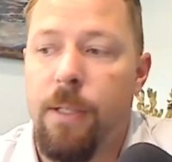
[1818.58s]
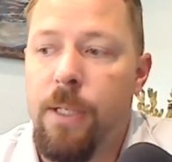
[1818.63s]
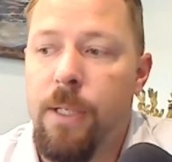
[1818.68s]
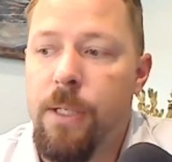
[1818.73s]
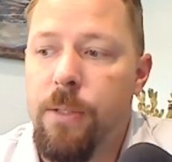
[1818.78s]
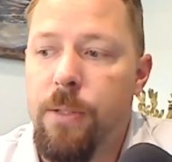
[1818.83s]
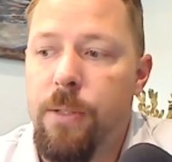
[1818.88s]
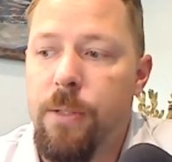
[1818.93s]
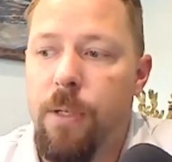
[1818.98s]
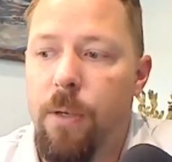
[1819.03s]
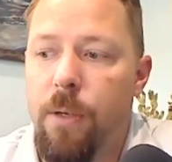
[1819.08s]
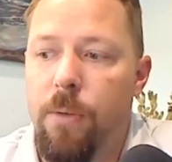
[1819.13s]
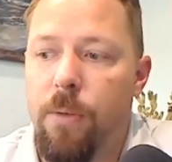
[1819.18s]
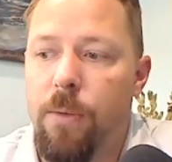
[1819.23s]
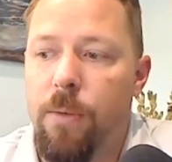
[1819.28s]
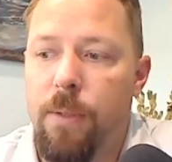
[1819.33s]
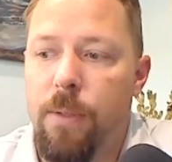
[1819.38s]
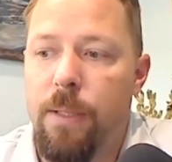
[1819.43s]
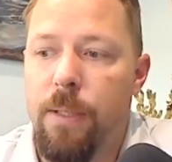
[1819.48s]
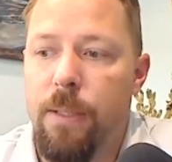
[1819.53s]

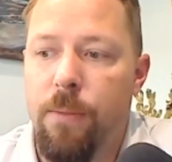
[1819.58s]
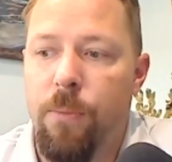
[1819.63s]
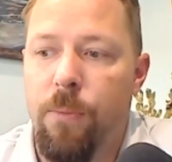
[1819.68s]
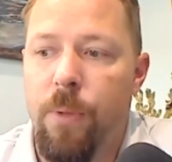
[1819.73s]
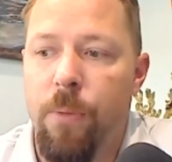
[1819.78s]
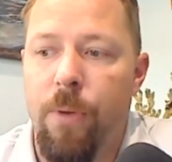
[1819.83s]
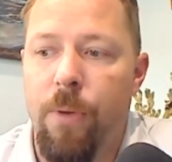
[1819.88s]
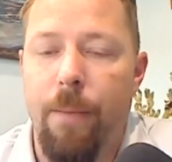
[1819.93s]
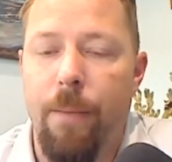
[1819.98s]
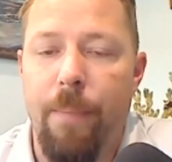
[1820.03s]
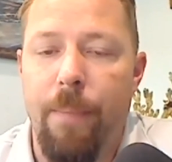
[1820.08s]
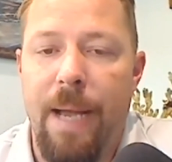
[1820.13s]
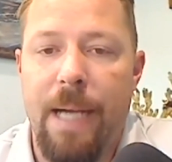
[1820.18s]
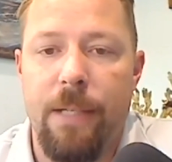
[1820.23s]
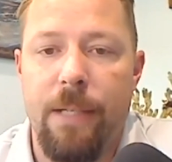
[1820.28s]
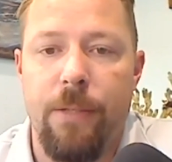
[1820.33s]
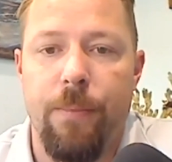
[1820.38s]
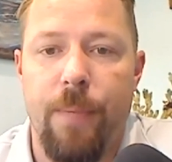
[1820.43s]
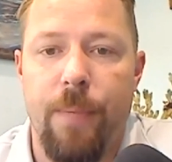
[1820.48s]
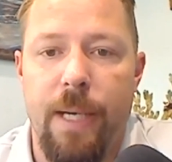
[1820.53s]
So we want to
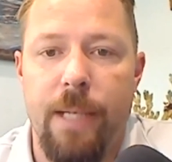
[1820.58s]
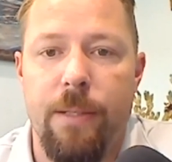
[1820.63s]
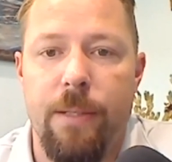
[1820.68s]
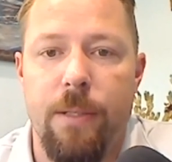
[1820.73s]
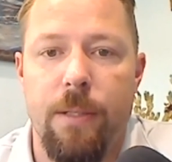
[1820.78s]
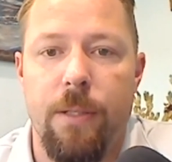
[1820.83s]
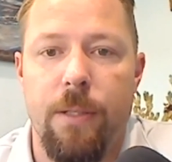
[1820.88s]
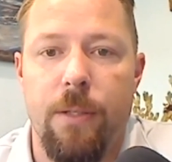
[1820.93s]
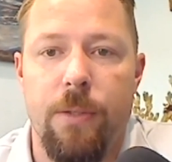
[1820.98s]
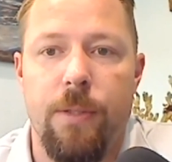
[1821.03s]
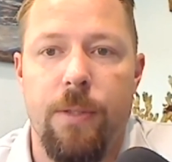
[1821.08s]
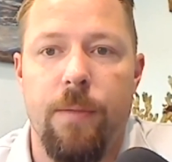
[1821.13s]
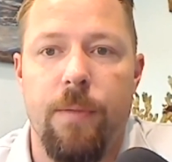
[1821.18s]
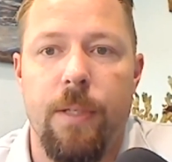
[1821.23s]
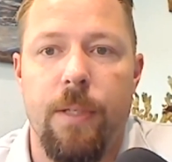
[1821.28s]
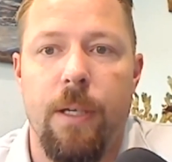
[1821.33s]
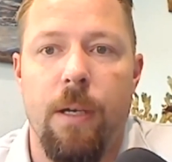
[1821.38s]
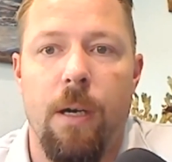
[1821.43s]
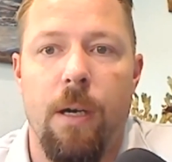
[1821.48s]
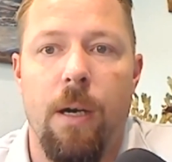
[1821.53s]
maximize the use of
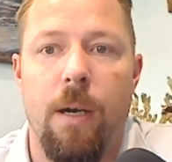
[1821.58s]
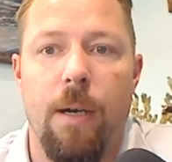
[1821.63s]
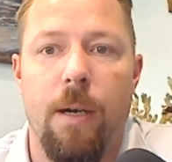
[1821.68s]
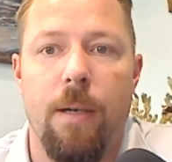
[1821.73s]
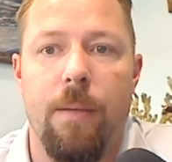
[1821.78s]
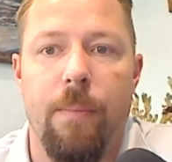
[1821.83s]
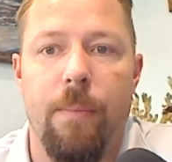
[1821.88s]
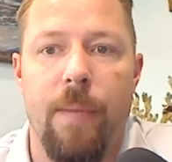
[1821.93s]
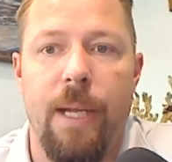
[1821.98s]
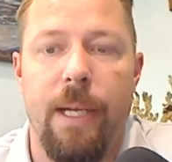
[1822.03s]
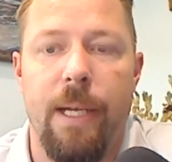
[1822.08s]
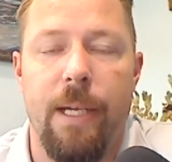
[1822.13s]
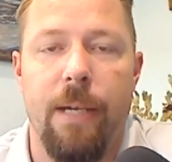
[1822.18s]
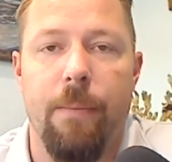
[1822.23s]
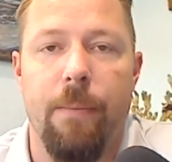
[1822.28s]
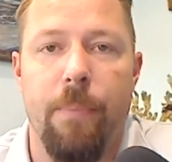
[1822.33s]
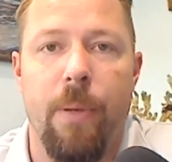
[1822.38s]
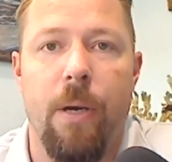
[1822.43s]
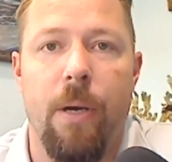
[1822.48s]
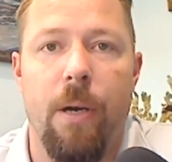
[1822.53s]
the car to make
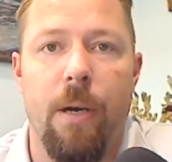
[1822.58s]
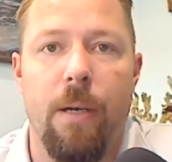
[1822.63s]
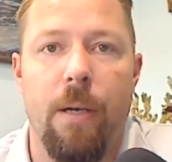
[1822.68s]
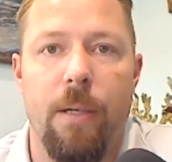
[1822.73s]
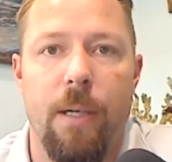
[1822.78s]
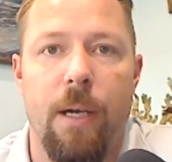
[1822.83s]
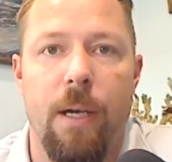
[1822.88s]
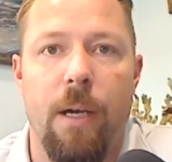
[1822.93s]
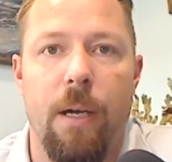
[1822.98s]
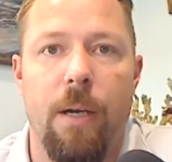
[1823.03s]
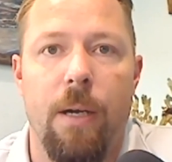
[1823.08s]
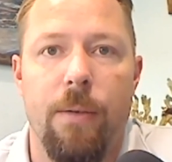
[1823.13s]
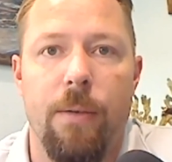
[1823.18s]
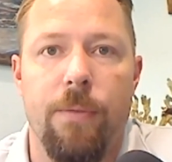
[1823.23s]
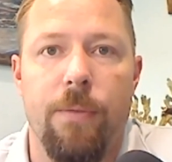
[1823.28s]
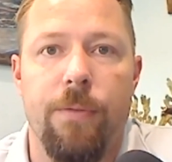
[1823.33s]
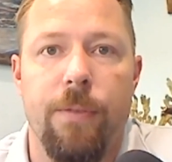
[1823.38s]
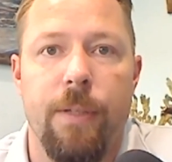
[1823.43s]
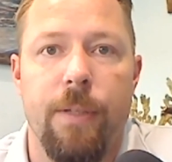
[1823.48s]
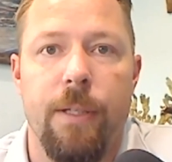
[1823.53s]
it part
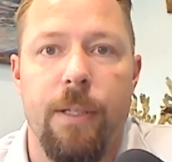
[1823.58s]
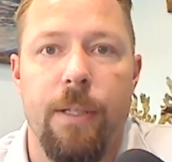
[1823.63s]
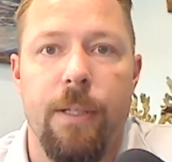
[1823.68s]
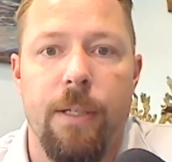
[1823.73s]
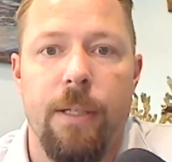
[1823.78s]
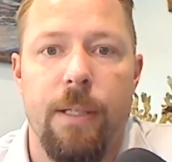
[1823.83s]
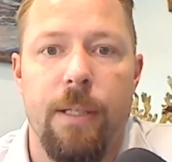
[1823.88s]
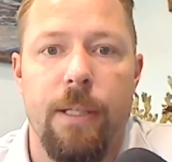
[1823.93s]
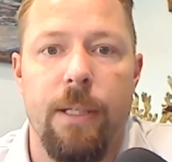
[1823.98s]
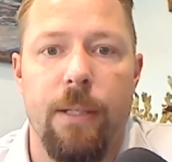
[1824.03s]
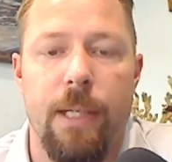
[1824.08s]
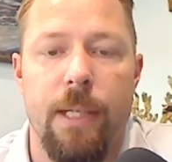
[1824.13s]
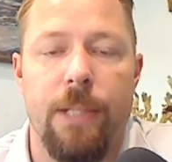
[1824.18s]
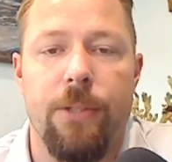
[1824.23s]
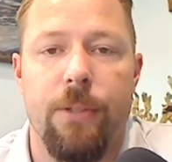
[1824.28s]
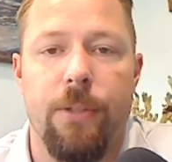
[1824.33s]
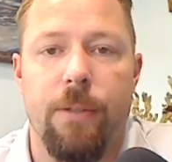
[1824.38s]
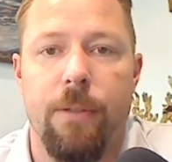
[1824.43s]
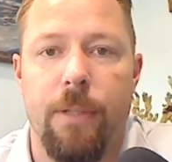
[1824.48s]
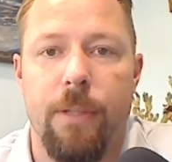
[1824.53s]
of the
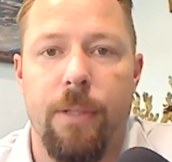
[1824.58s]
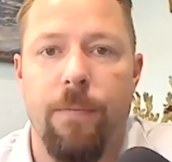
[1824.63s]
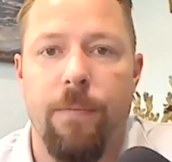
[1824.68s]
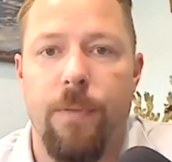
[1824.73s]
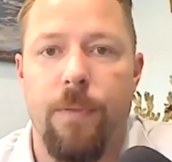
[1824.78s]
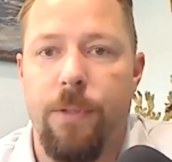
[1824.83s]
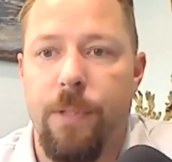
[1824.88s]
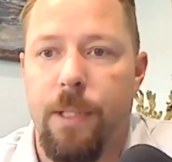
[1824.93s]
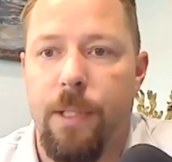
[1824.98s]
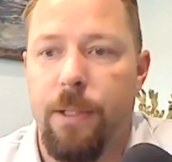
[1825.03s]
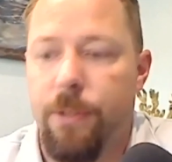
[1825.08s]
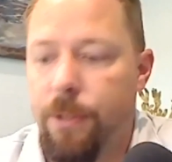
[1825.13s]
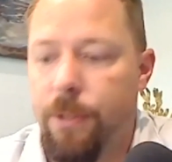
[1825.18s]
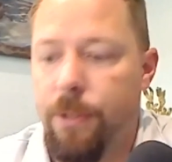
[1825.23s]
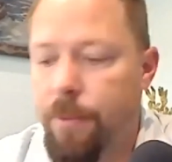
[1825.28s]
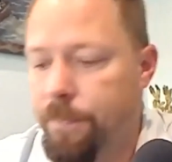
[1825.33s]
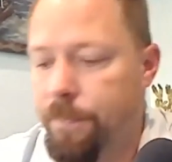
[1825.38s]
electrical infrastructure.